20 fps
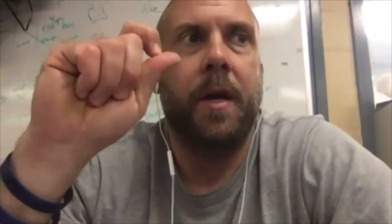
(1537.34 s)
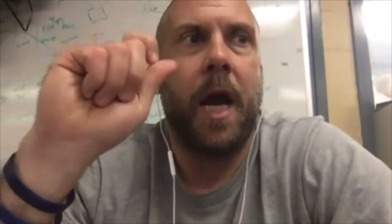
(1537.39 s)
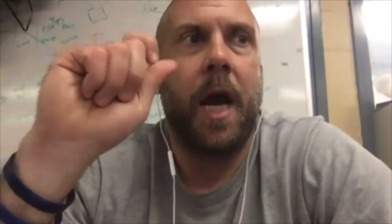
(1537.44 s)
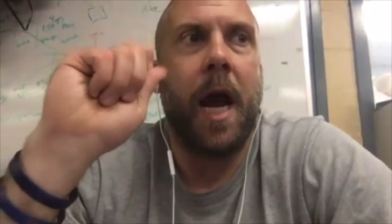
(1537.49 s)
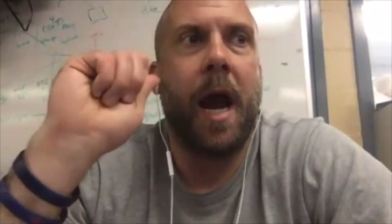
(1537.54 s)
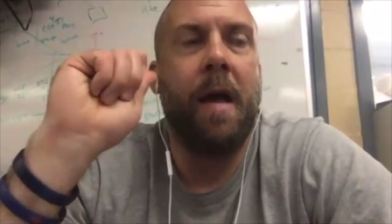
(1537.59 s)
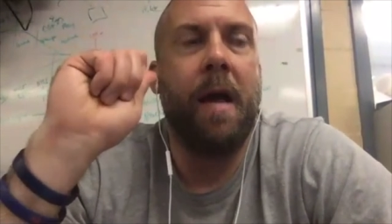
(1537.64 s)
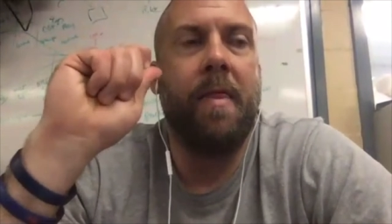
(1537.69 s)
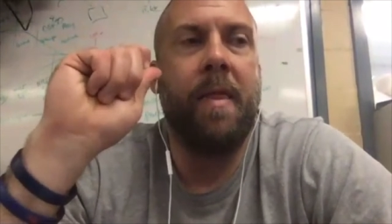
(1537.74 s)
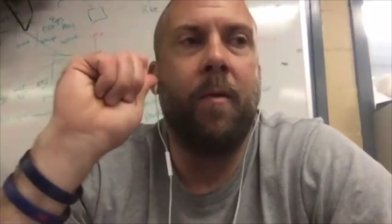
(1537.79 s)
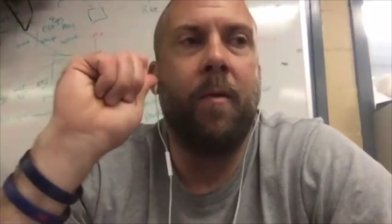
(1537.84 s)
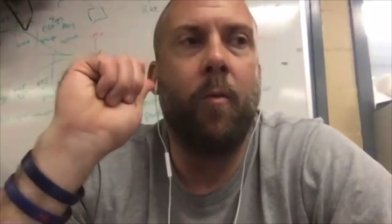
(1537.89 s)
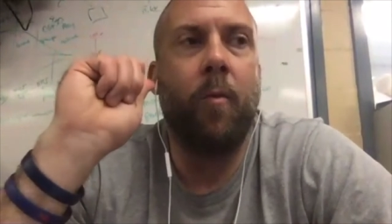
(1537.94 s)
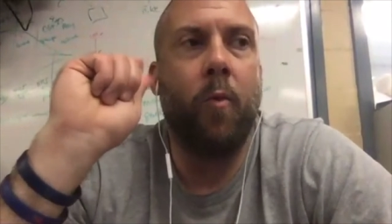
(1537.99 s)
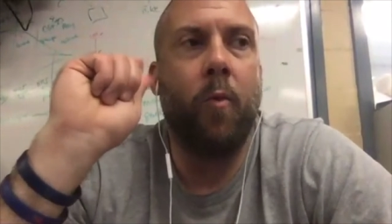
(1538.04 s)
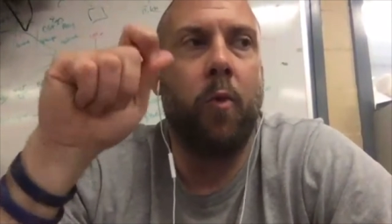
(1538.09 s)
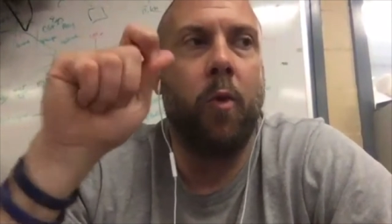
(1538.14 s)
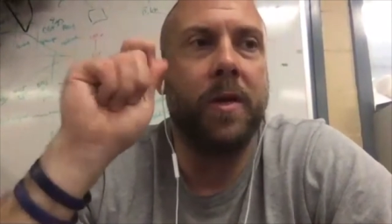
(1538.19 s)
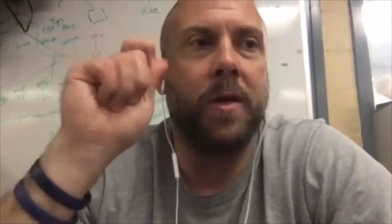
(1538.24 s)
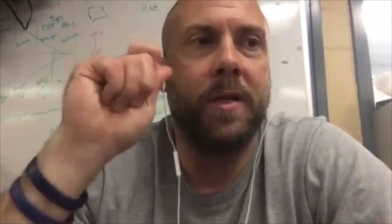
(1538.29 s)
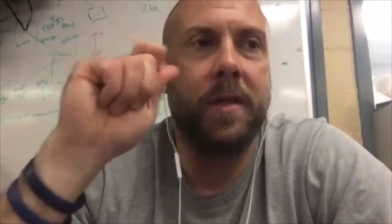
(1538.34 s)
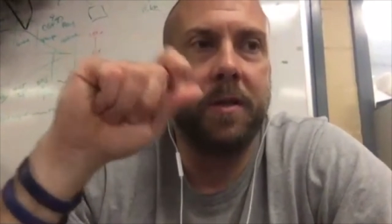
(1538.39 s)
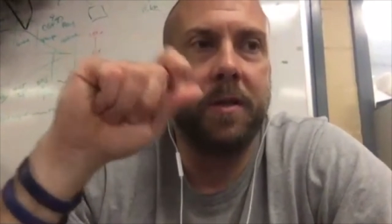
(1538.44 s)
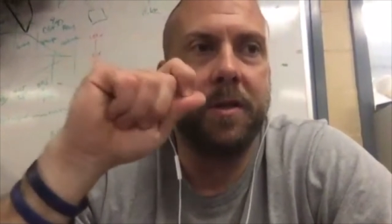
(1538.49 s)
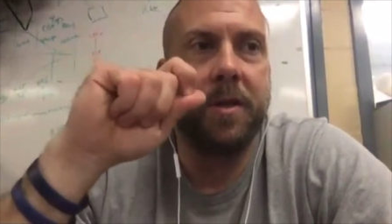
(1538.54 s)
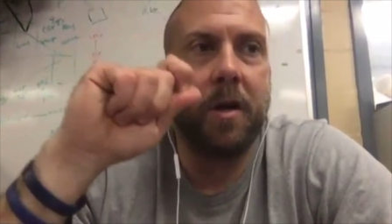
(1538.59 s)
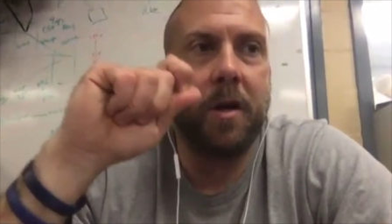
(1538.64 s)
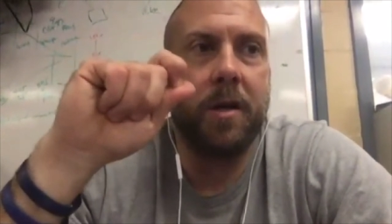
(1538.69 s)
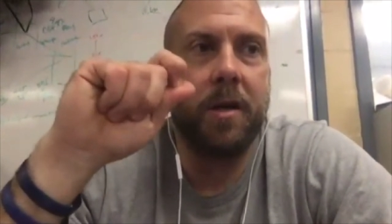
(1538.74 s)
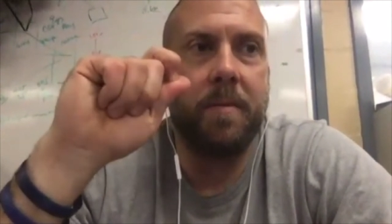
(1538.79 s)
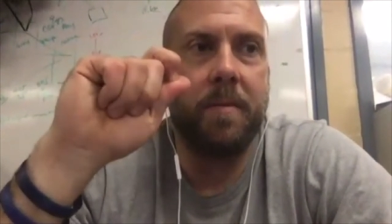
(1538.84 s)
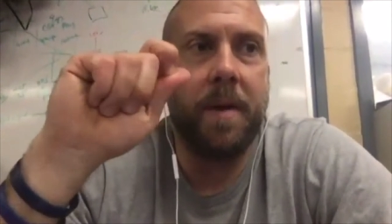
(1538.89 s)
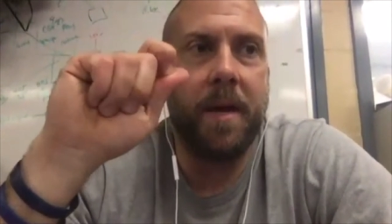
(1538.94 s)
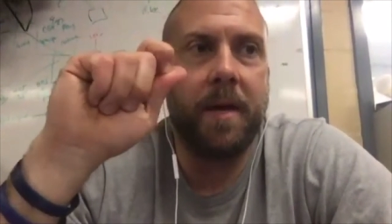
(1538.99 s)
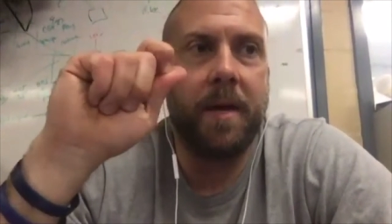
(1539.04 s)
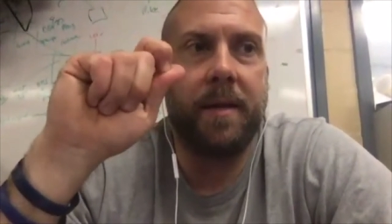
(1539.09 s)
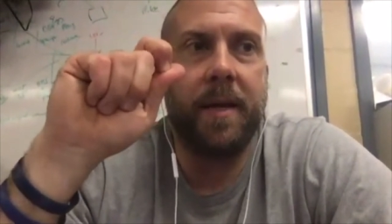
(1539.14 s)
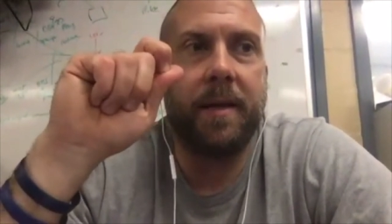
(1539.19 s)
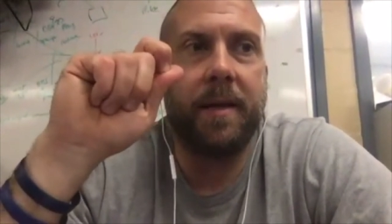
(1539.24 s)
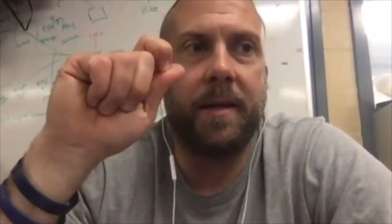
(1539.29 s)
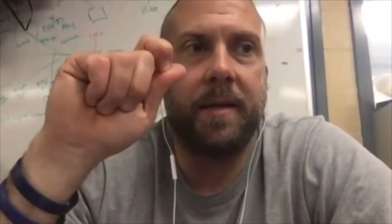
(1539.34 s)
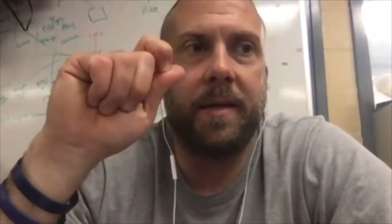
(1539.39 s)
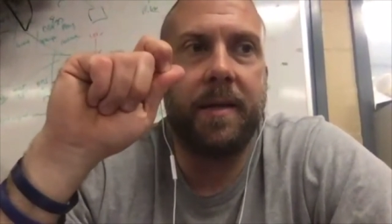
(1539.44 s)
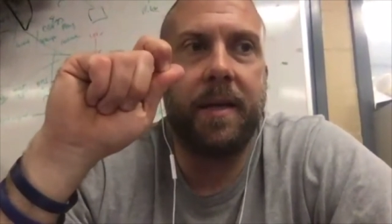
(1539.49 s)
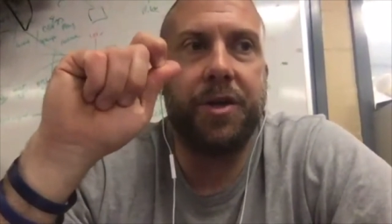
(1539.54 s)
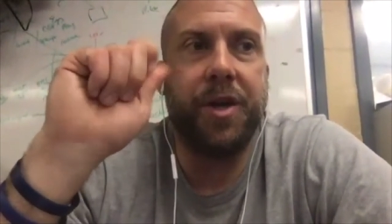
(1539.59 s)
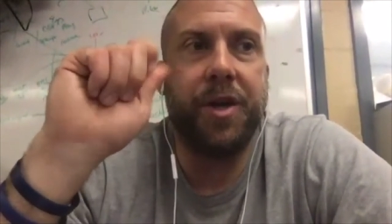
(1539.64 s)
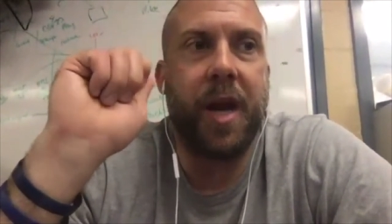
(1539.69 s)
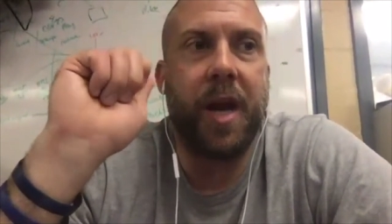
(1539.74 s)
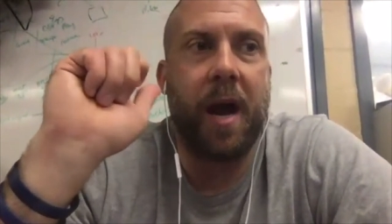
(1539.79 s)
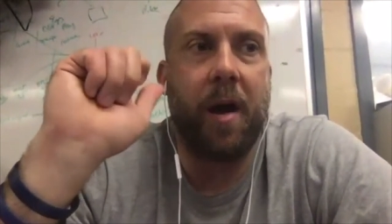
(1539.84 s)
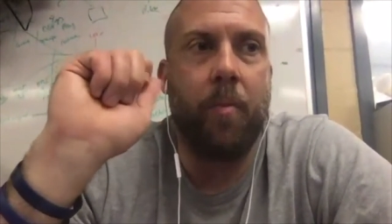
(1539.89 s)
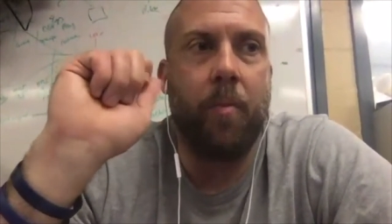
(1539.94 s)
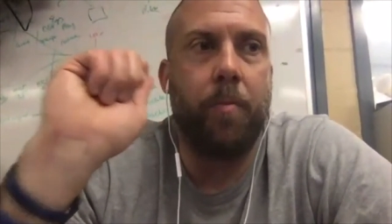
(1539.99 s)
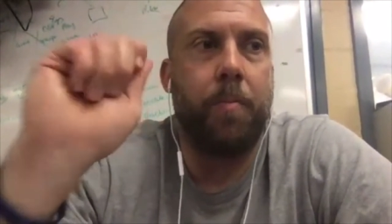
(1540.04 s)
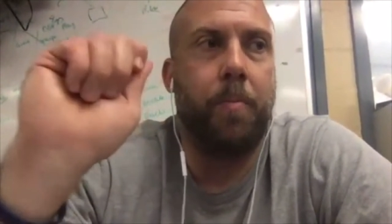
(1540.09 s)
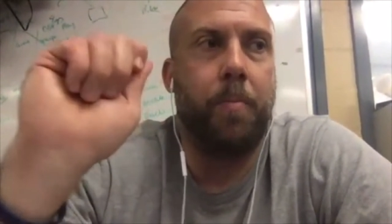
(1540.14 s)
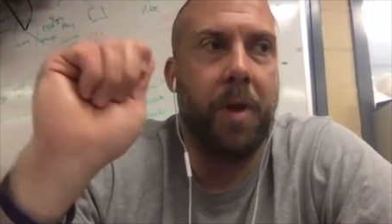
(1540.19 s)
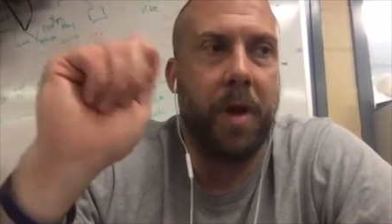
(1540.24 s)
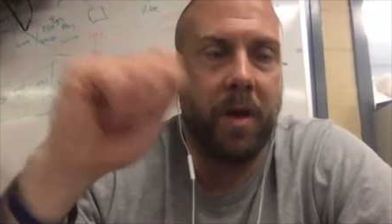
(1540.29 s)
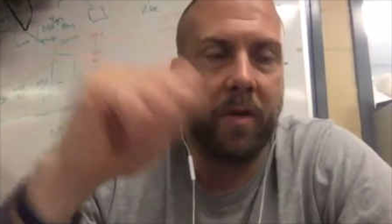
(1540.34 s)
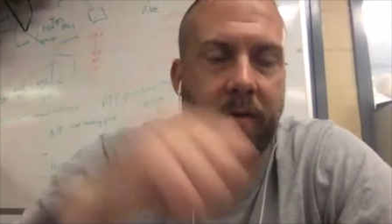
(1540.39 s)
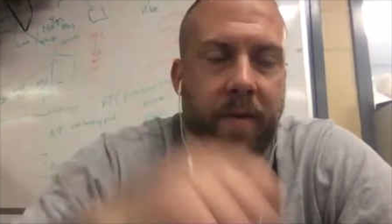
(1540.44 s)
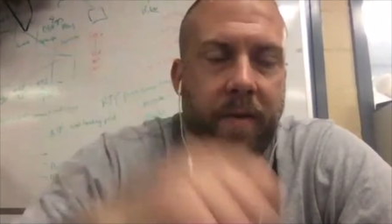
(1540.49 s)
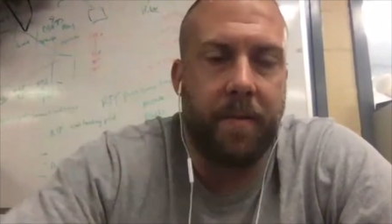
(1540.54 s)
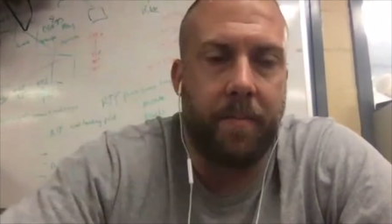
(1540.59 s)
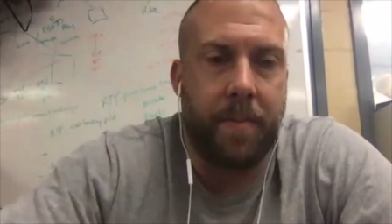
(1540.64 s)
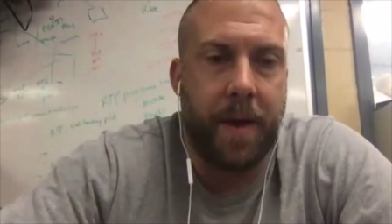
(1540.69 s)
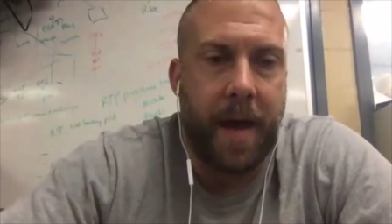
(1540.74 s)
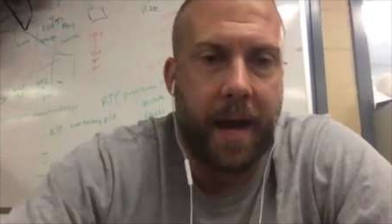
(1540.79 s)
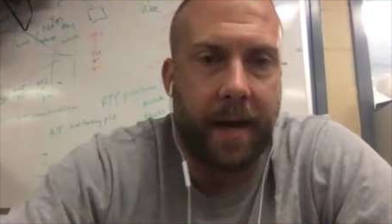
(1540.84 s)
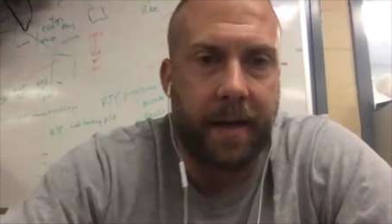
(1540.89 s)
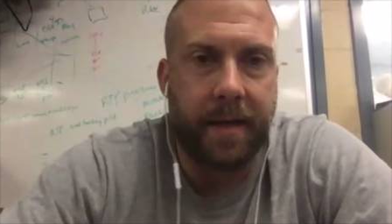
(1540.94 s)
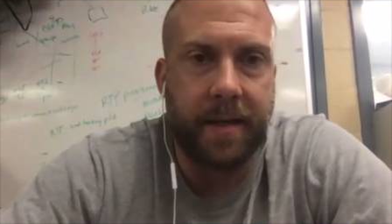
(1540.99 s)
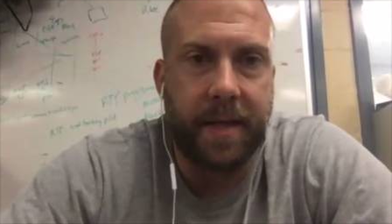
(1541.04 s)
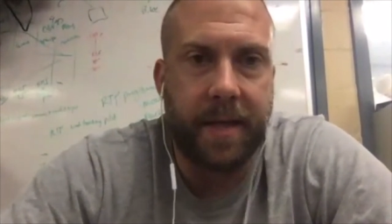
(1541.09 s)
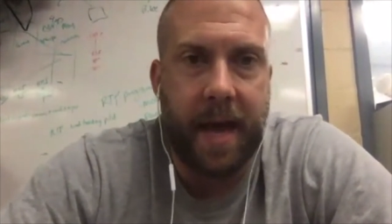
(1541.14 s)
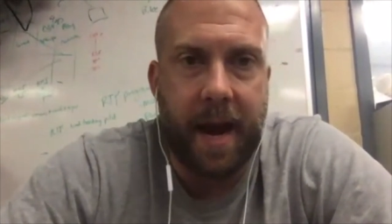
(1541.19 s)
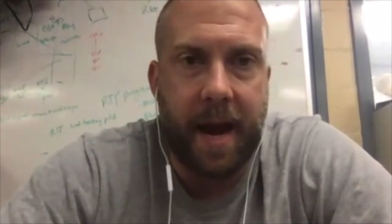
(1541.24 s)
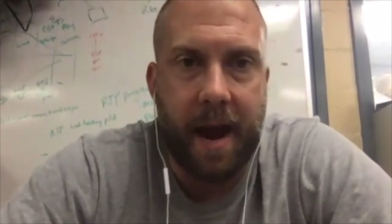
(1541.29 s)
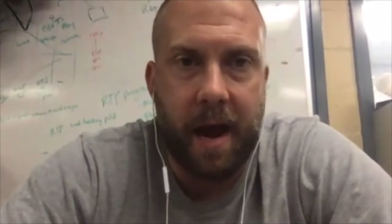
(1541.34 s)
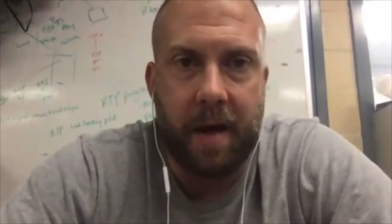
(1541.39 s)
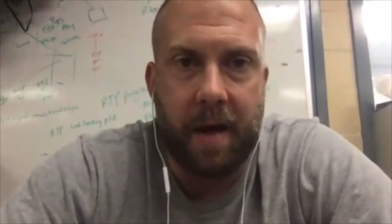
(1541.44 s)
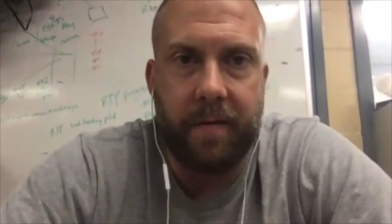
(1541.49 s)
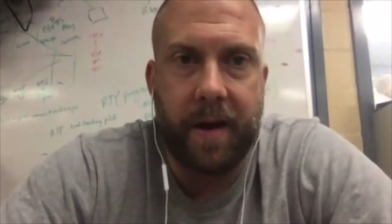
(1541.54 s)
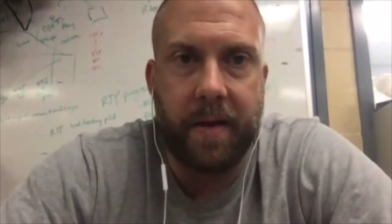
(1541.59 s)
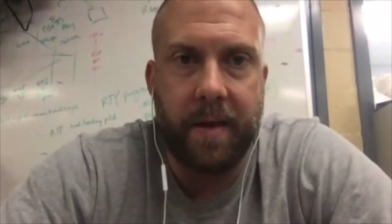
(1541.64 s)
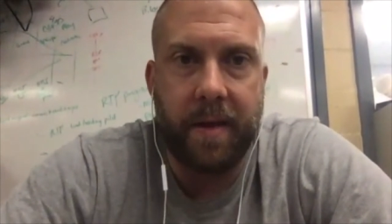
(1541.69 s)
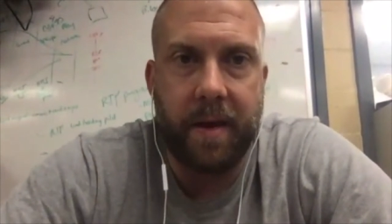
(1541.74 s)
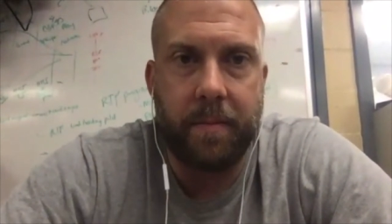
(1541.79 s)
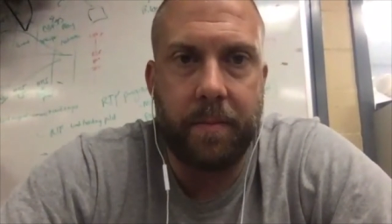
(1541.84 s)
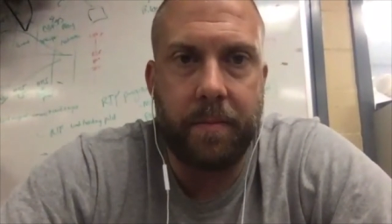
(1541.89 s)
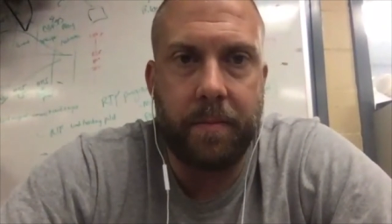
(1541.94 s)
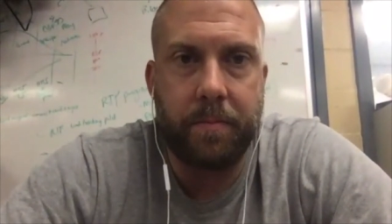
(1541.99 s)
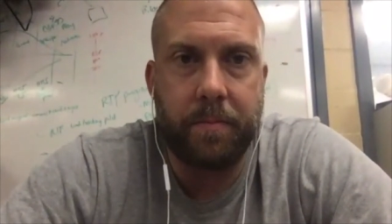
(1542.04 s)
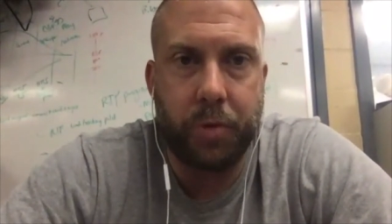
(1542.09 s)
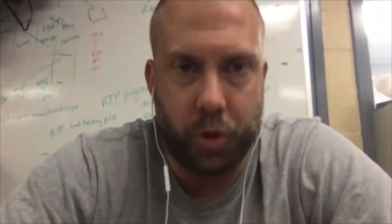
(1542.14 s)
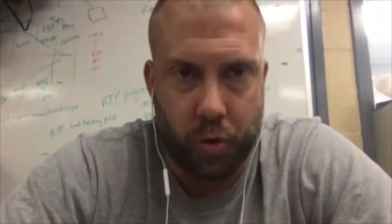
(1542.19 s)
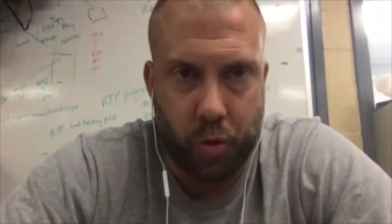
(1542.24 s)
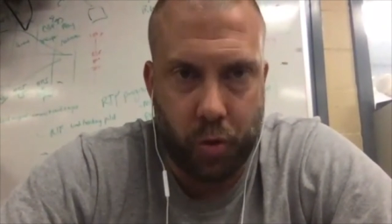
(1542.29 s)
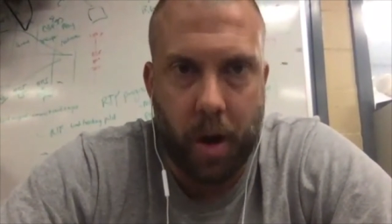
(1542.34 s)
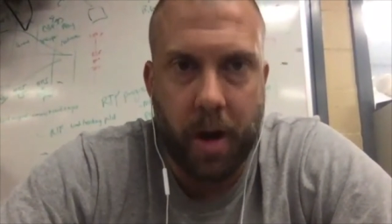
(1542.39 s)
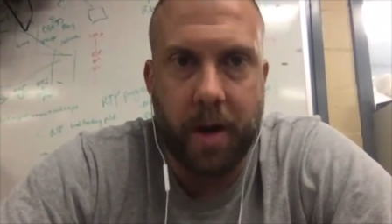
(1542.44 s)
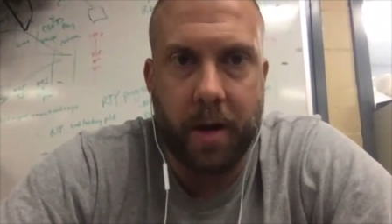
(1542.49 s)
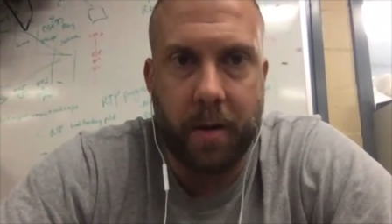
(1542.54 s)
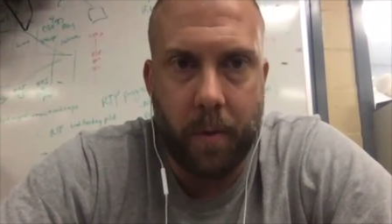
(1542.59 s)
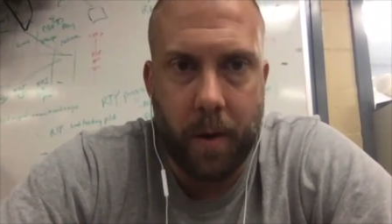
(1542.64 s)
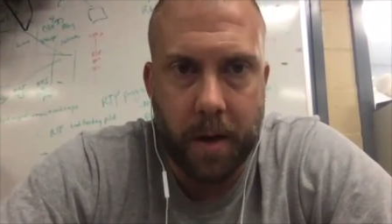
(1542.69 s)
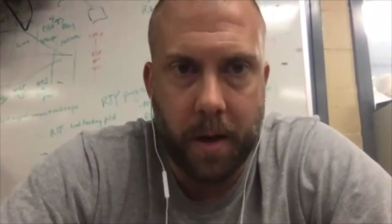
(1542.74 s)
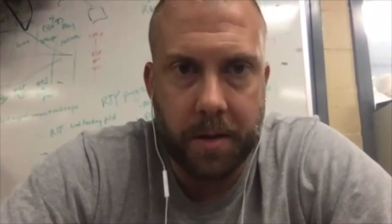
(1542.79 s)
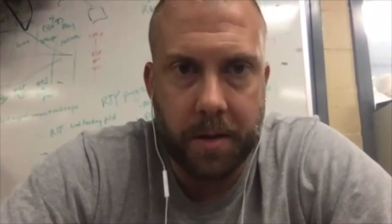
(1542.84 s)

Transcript: And then once they're starting to make that decision, how big of an impact does that have on them training-wise?